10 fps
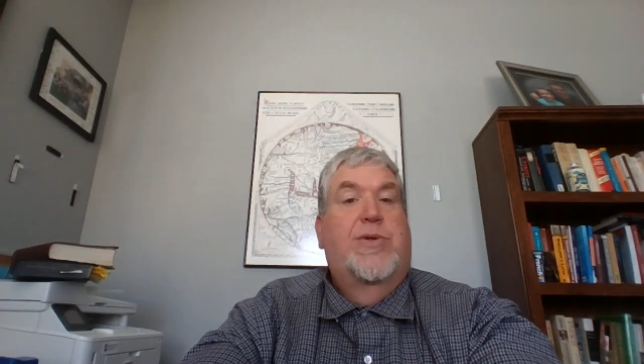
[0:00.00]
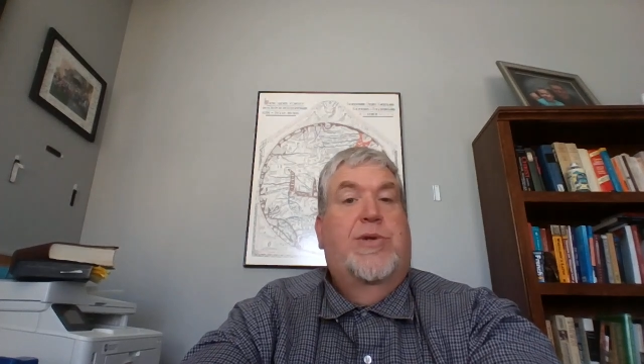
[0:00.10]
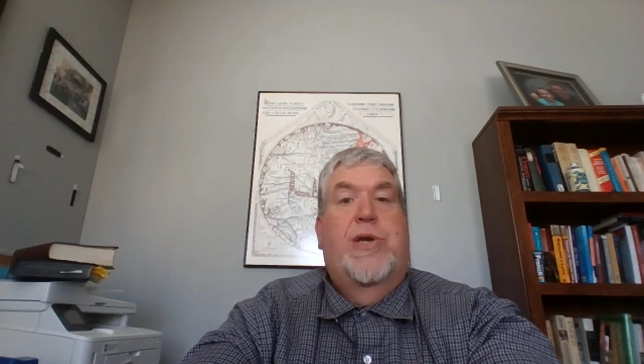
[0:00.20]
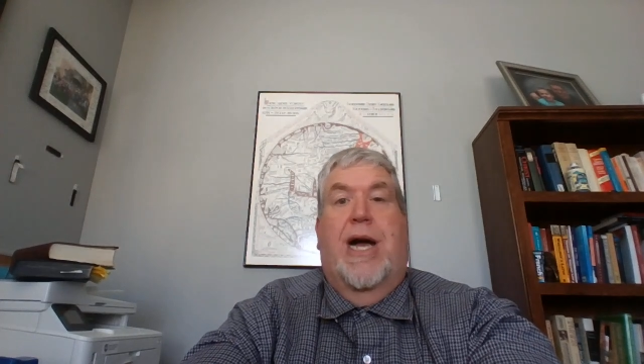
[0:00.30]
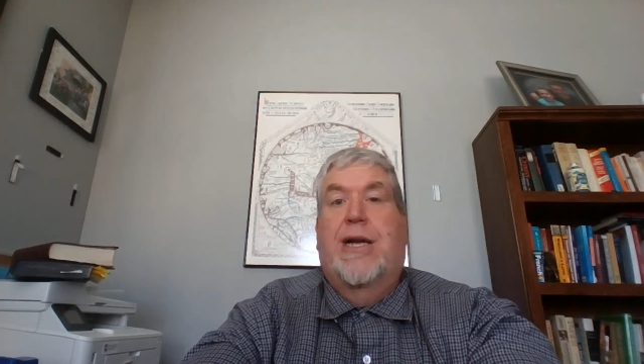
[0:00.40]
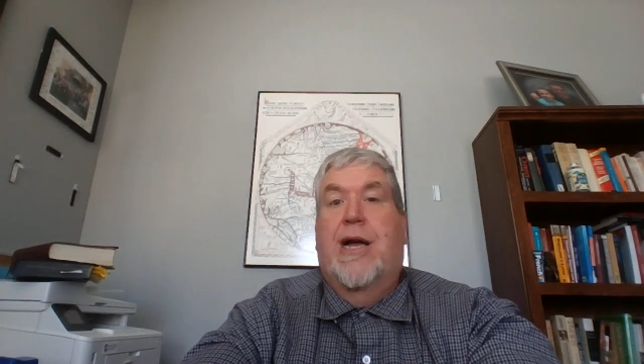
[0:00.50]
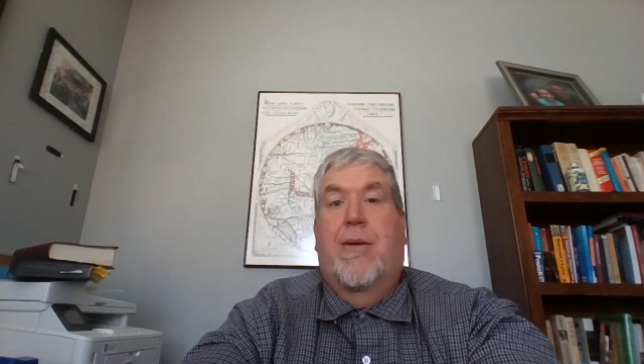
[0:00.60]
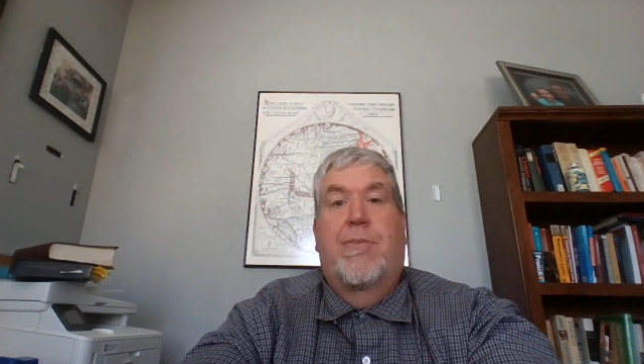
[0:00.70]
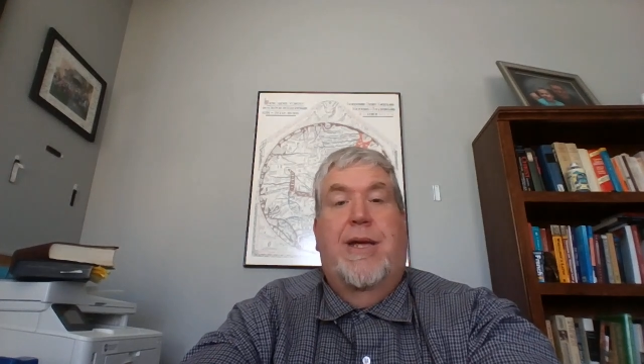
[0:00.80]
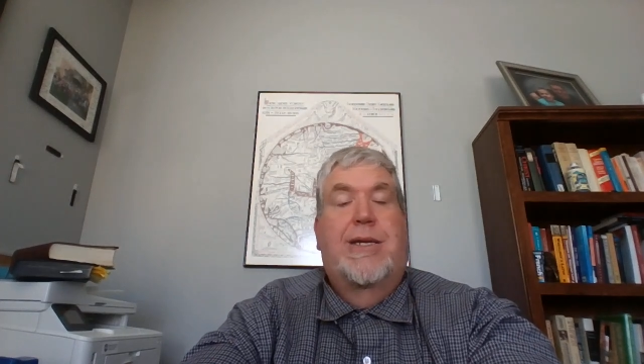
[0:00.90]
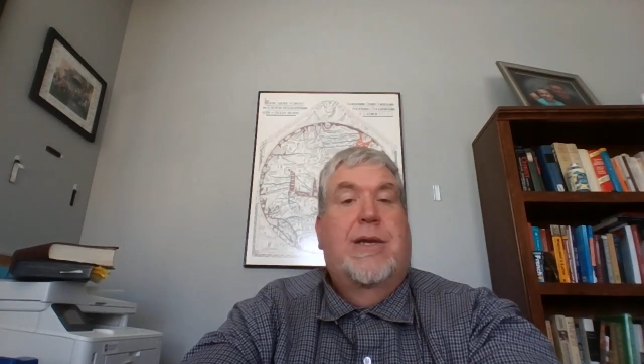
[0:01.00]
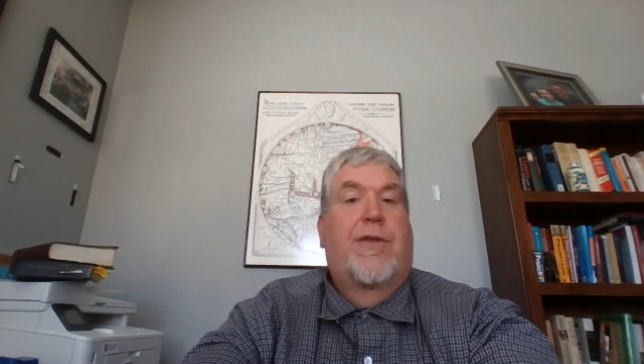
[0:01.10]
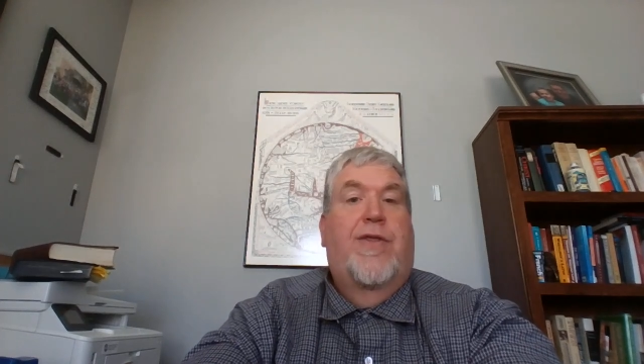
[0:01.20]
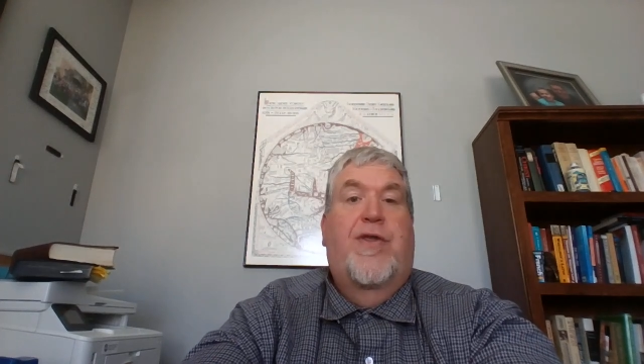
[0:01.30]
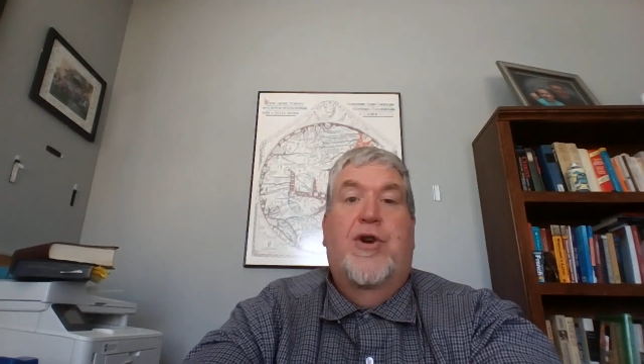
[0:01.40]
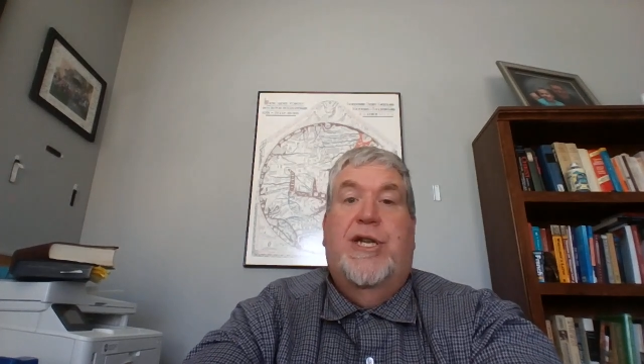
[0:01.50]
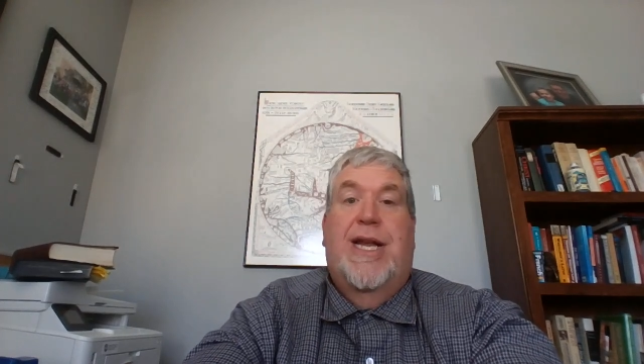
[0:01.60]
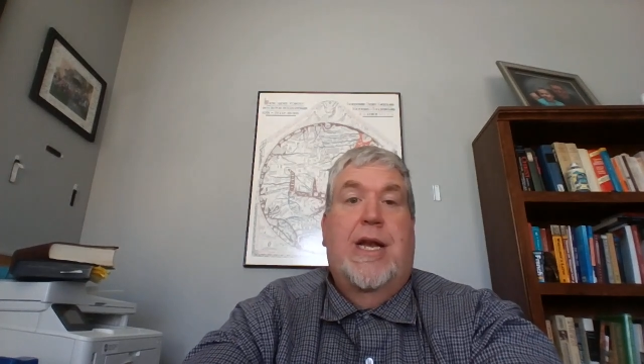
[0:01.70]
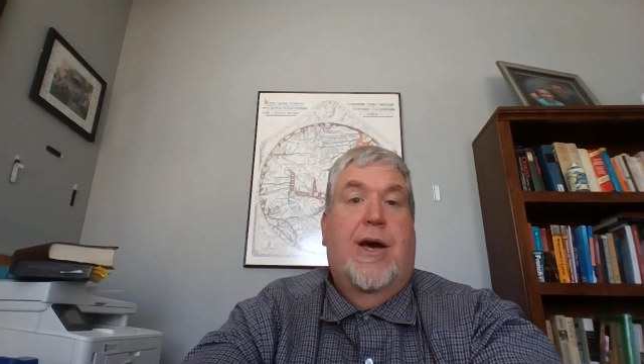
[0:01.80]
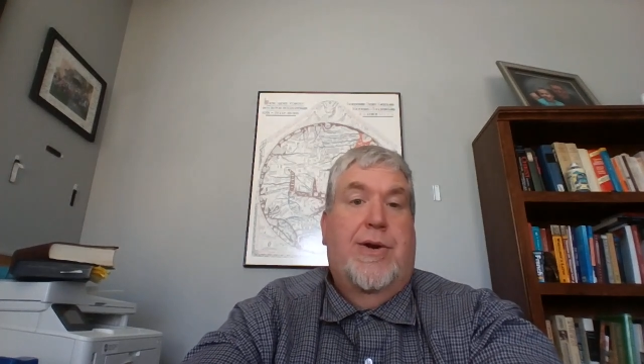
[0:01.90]
those do not come until the
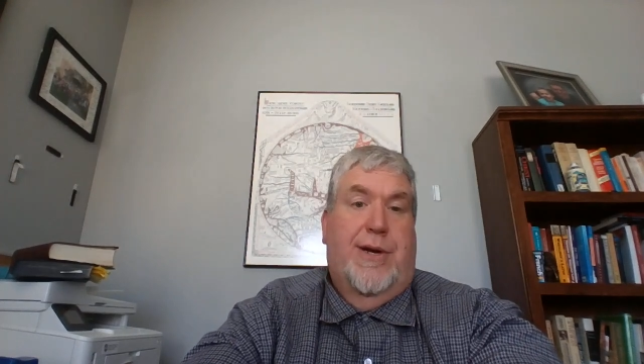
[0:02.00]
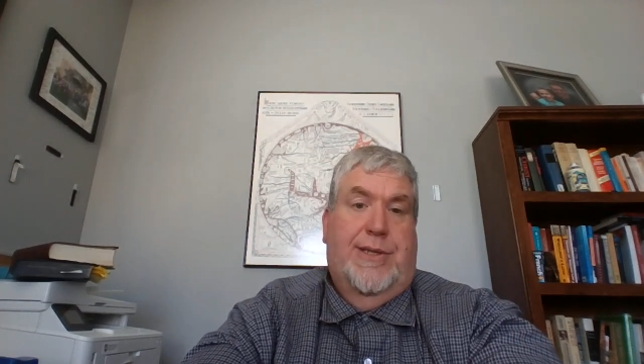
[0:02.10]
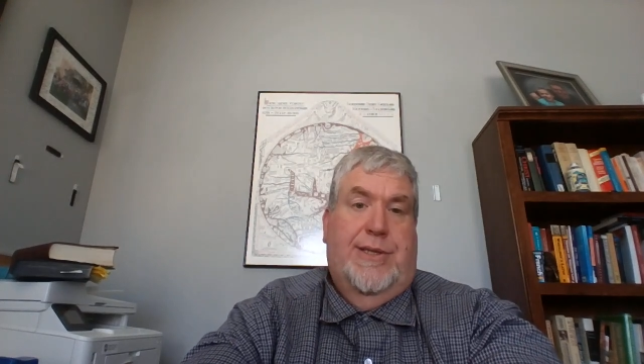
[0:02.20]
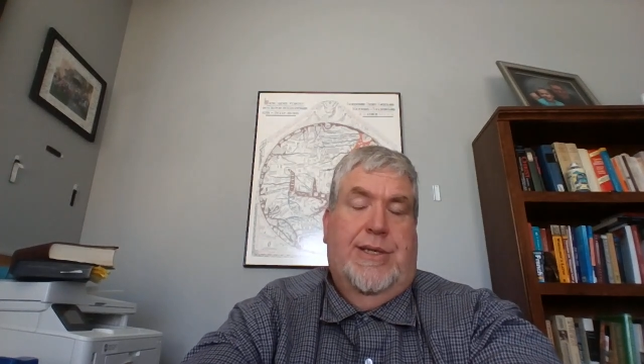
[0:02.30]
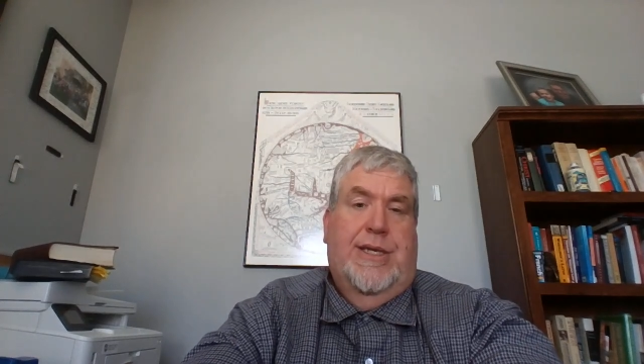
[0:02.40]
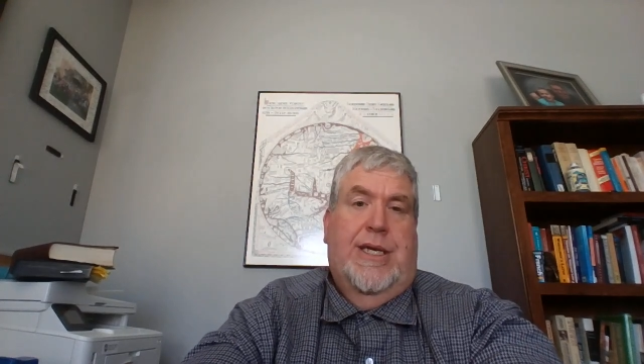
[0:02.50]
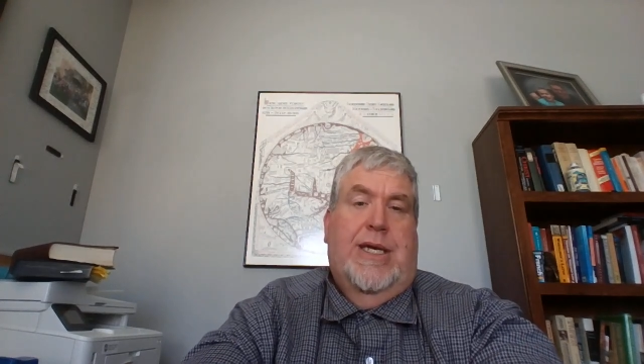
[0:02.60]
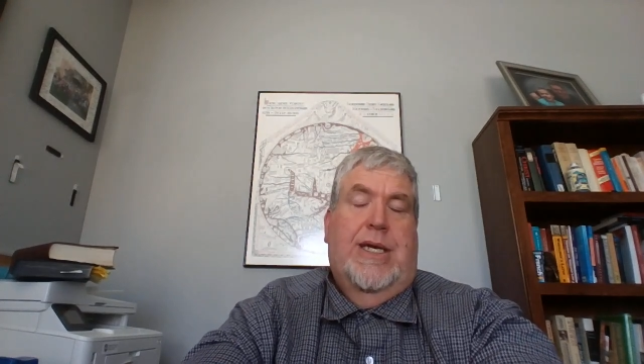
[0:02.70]
1300s.